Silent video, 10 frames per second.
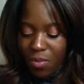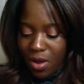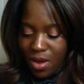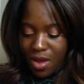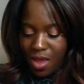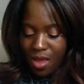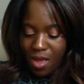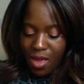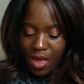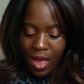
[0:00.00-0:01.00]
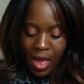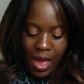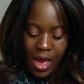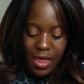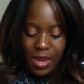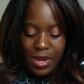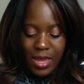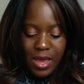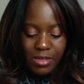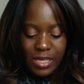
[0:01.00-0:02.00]
my eye. And then
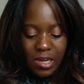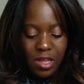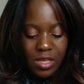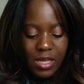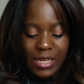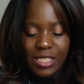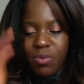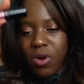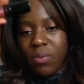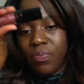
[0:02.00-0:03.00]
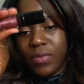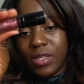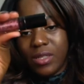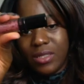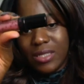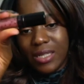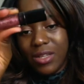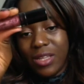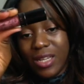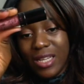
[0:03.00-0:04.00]
here's another glitter bomb. So this is
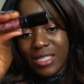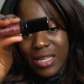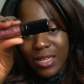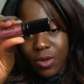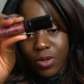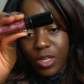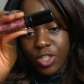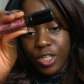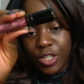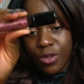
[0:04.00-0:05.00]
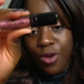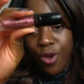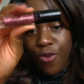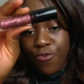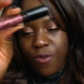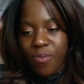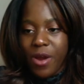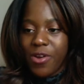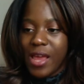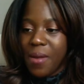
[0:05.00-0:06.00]
another glitter liquid eyeshadow from
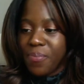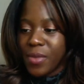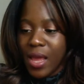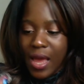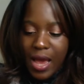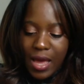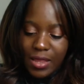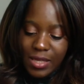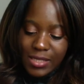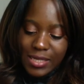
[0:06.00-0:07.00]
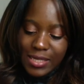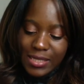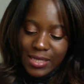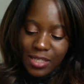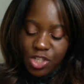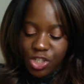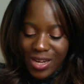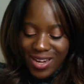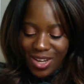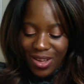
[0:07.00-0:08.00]
Barry M, and this is in the
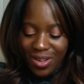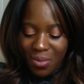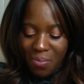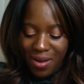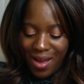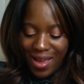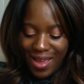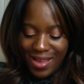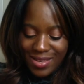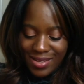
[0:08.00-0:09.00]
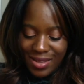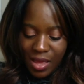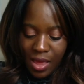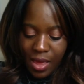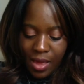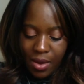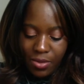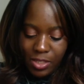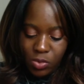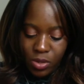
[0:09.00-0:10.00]
shade Girl Bye. Well,
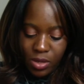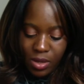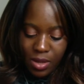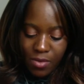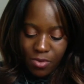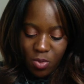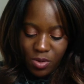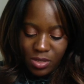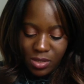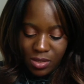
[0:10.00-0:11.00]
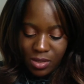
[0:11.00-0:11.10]
this one I have opened.